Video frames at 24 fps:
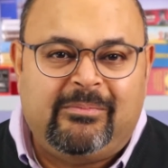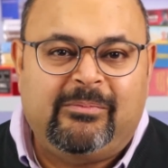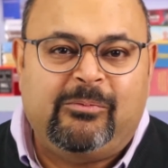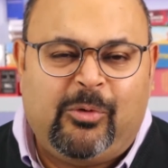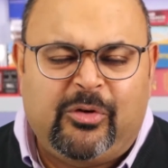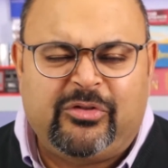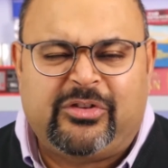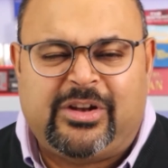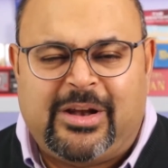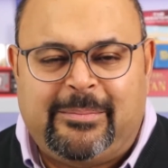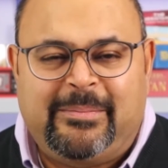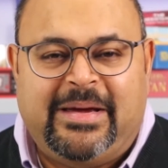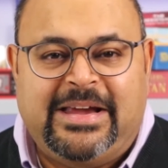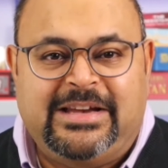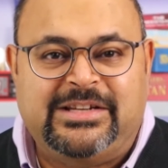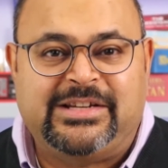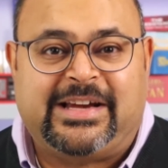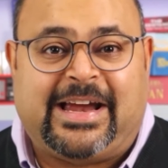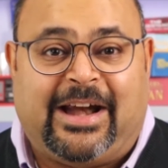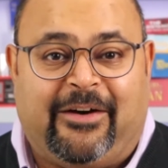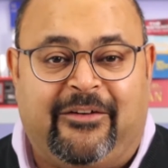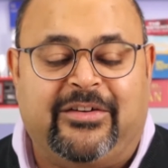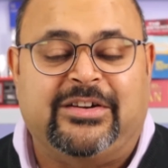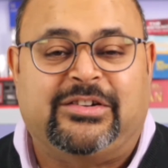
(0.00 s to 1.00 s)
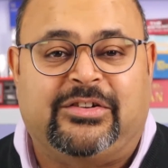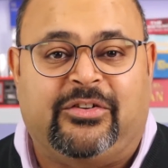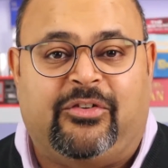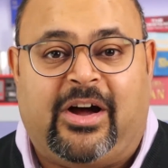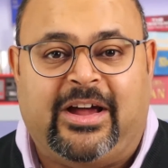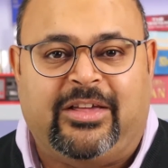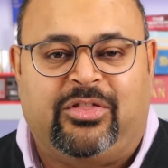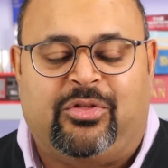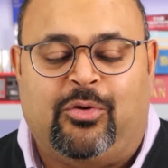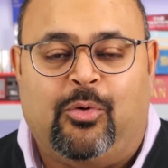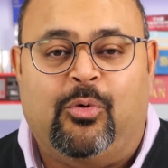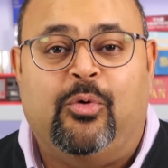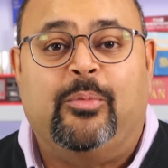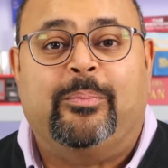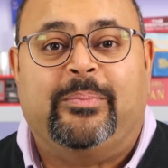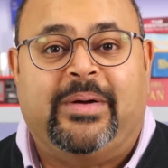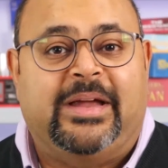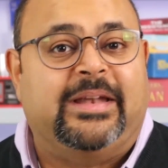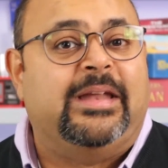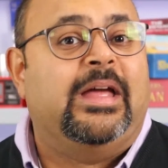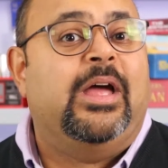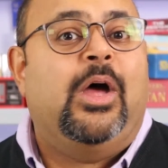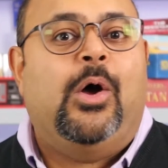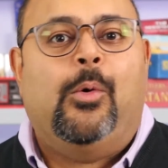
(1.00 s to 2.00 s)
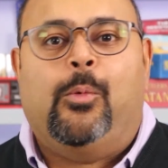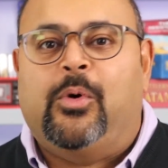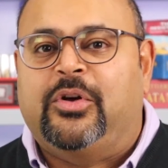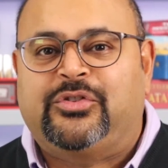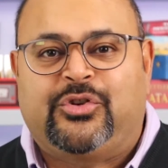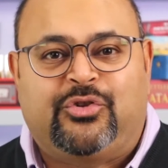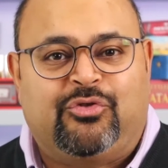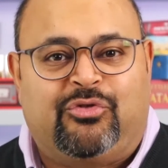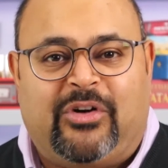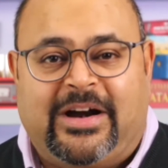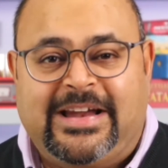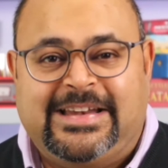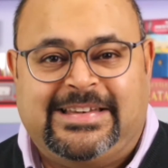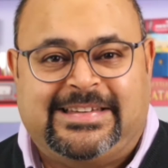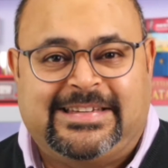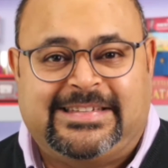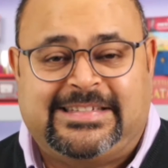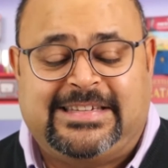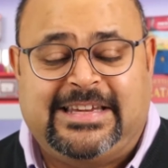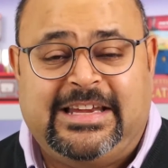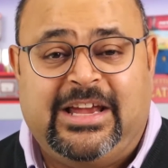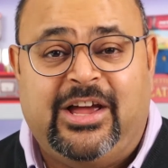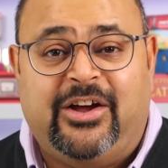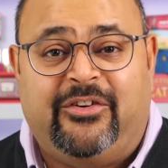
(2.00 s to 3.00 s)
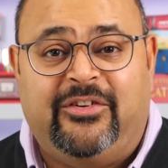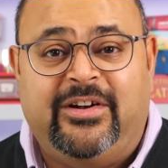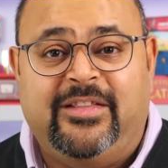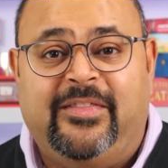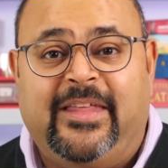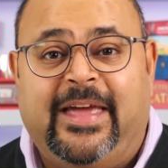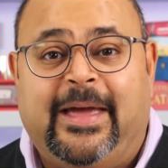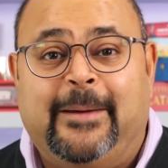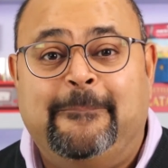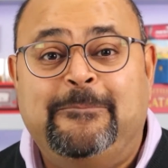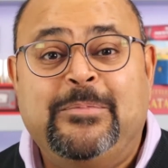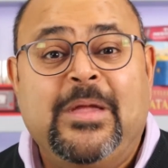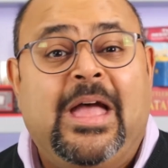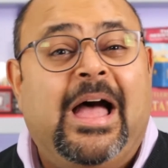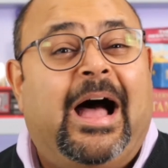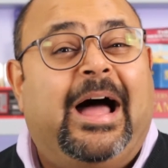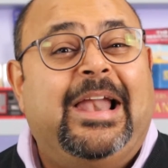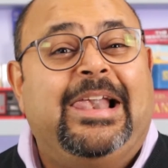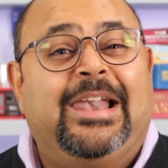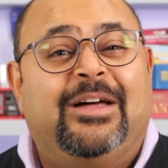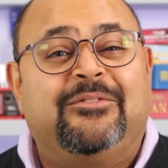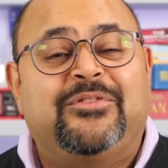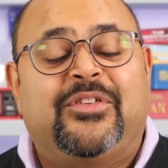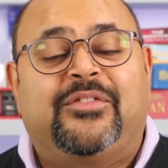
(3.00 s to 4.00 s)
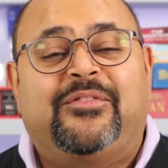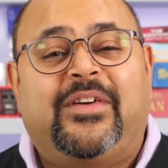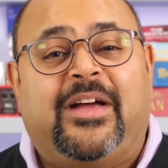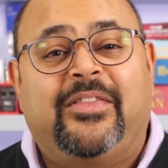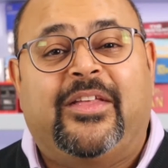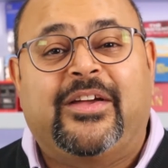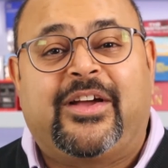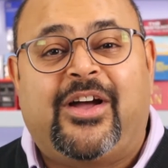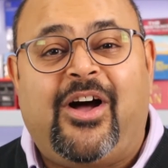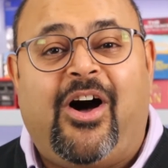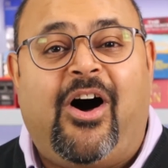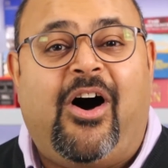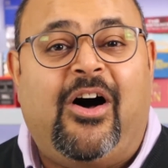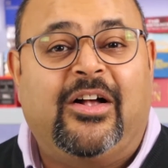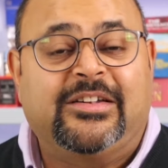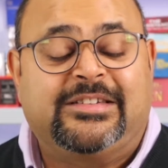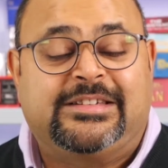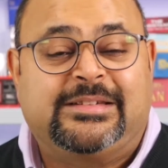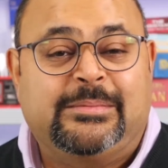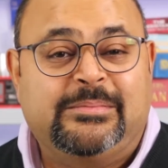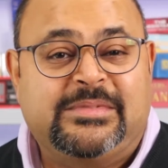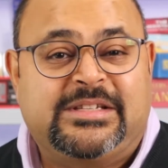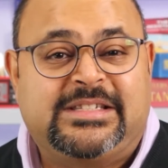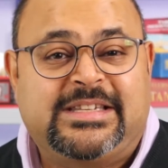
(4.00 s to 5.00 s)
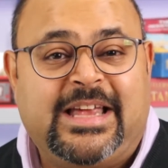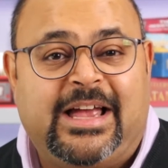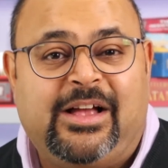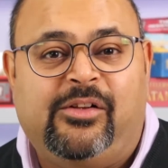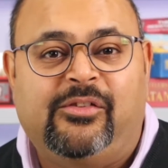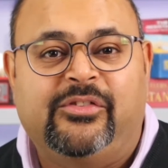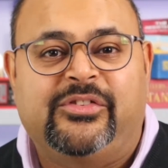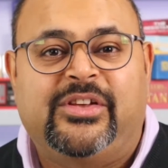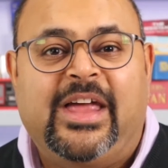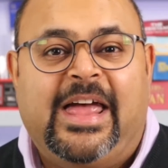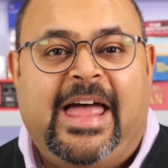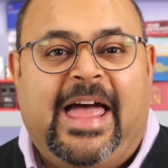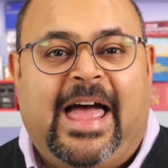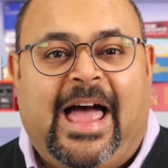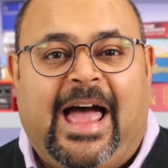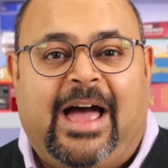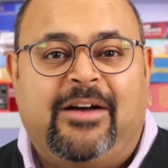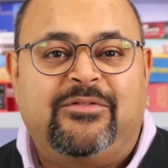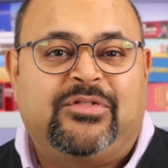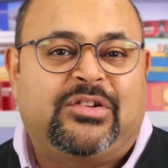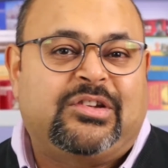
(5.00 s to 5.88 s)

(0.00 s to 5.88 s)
wasn't a major character, I thought, but was great to see her in there. I love the fact that cards themselves have